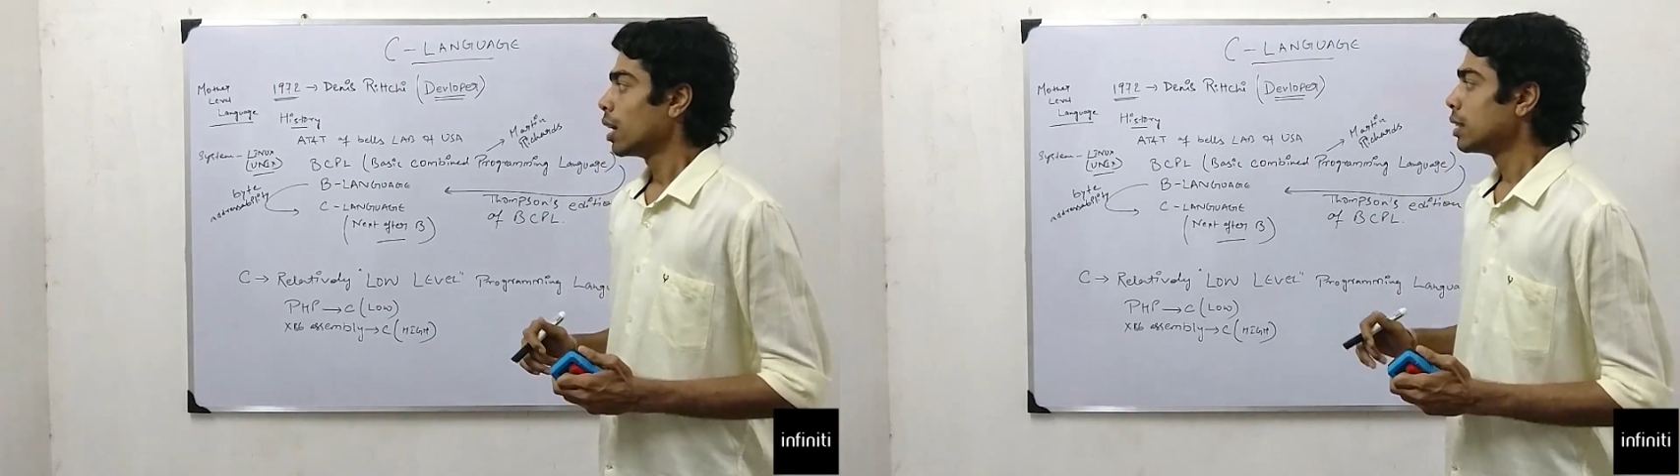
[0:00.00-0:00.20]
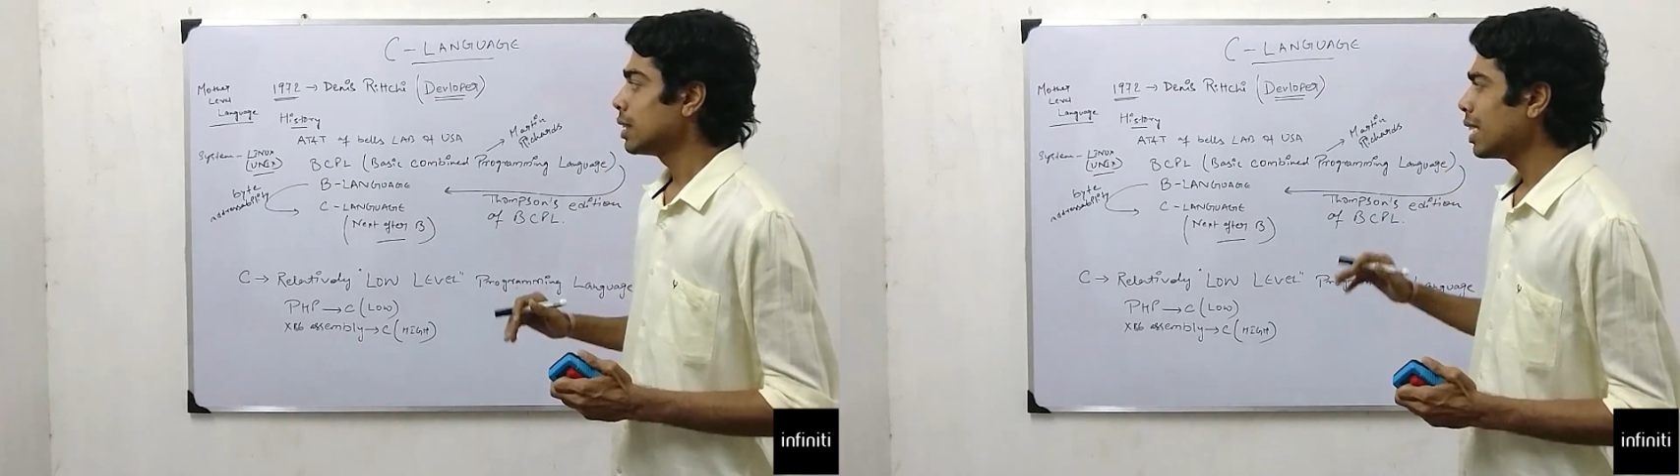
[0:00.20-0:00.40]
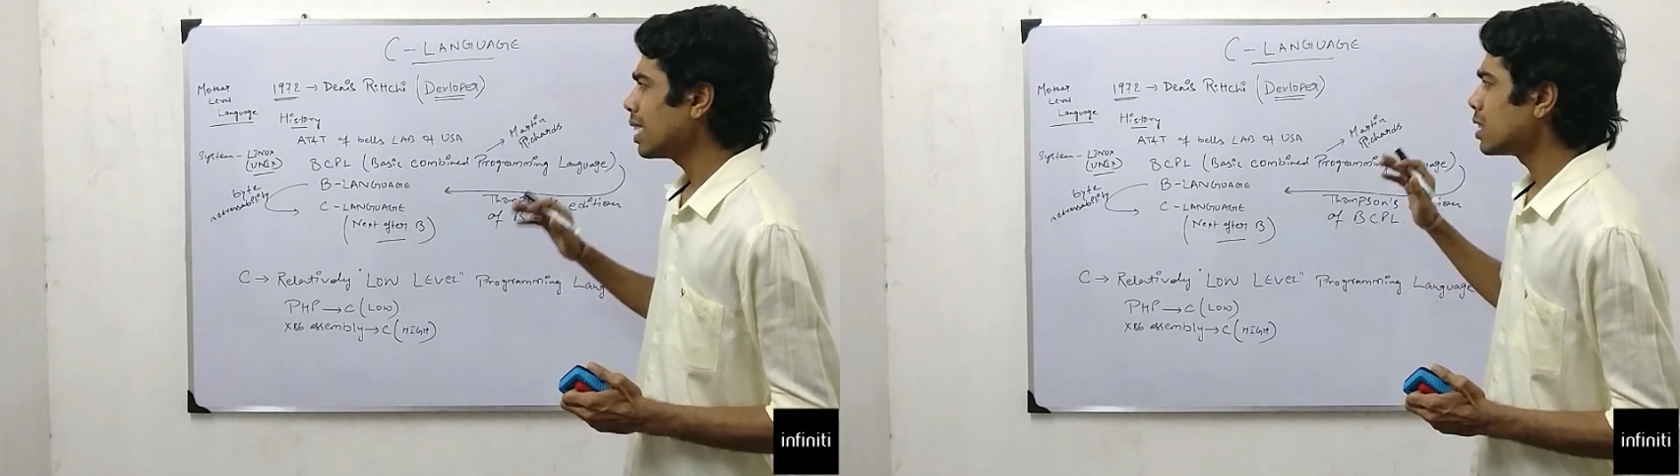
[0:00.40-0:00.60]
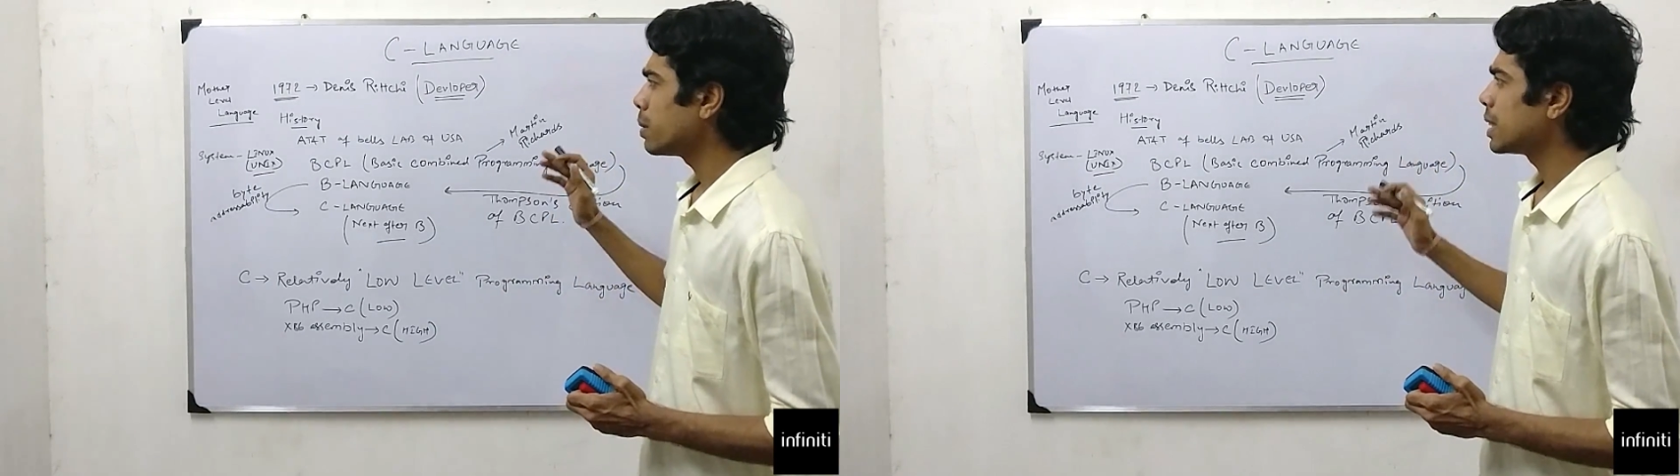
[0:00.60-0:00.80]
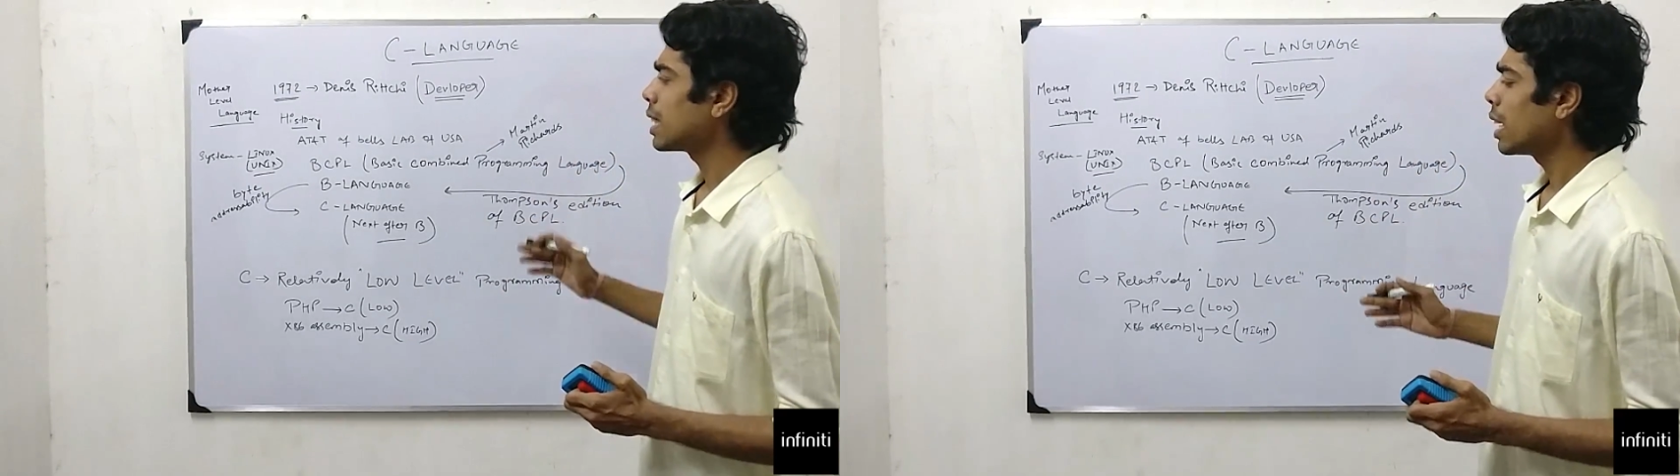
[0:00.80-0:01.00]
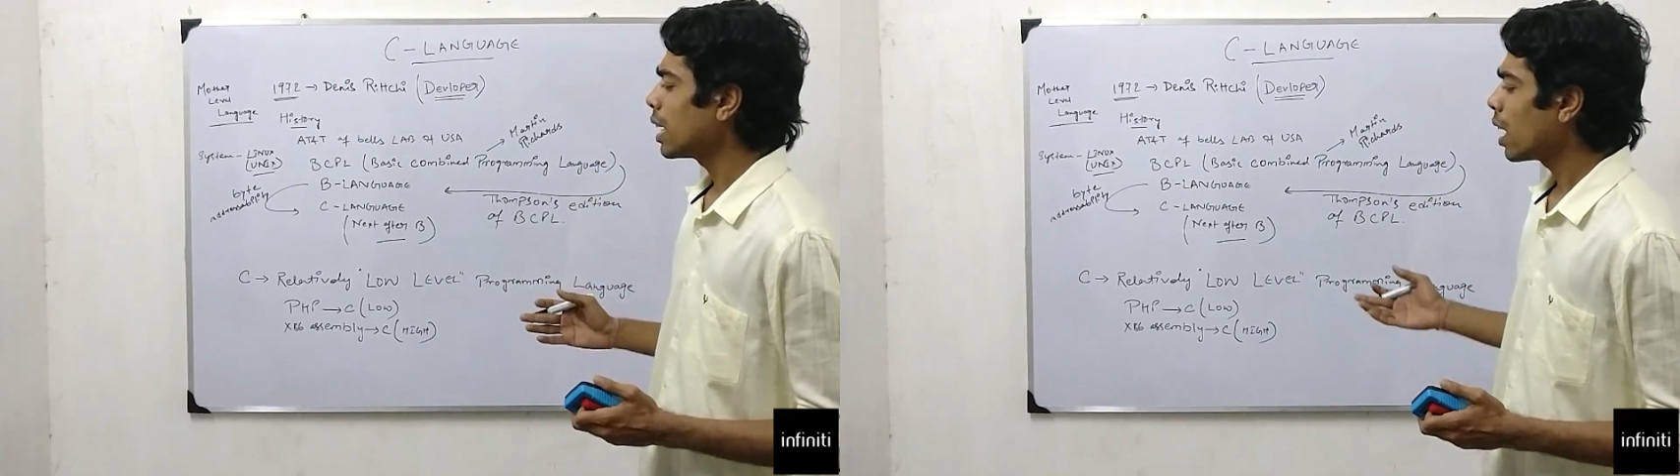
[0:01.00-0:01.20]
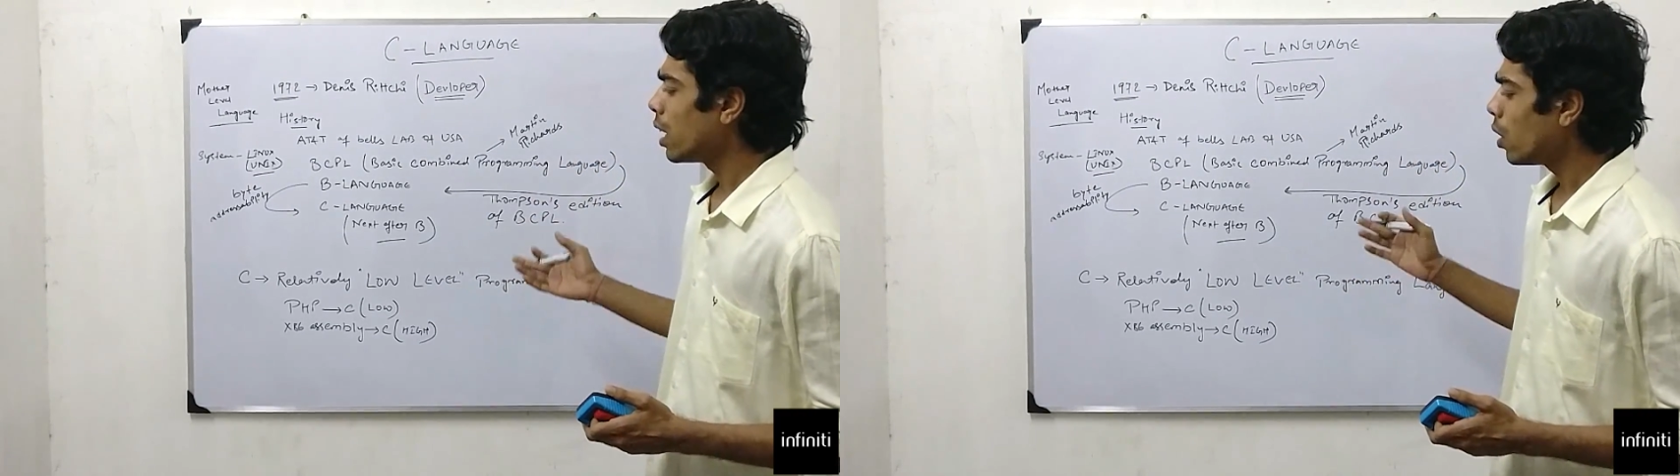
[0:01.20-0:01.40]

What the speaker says: C is basically a